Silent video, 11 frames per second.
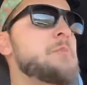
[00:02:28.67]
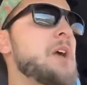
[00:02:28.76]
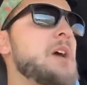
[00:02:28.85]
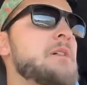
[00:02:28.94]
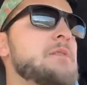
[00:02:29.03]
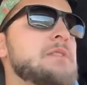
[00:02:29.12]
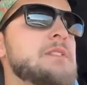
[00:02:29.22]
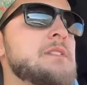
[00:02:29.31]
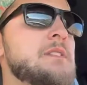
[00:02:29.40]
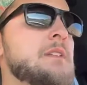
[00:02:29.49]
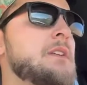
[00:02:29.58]
pounds.
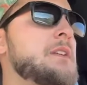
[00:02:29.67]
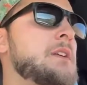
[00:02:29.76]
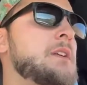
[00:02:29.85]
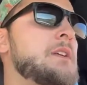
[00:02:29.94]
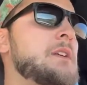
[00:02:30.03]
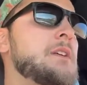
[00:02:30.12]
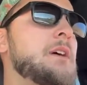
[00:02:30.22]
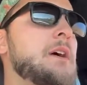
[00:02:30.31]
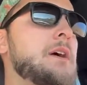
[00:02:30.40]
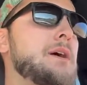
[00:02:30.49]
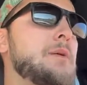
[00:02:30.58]

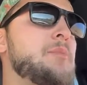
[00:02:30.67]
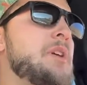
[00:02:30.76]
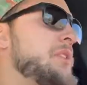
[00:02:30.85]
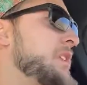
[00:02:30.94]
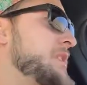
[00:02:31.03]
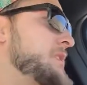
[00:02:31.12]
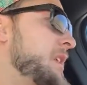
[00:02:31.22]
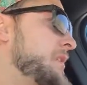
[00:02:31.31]
Being that it's not